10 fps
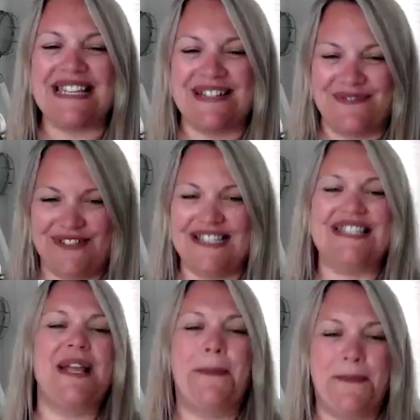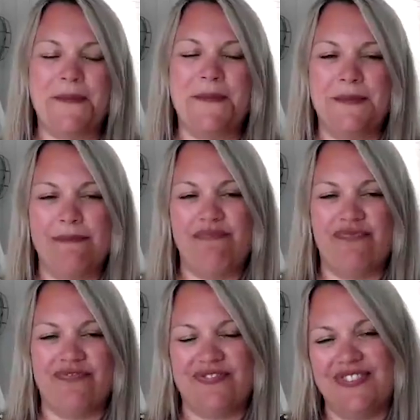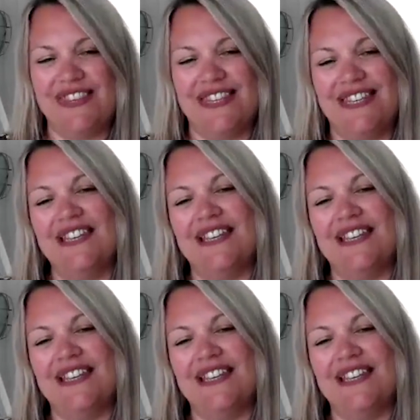I know they're proud about their products and they want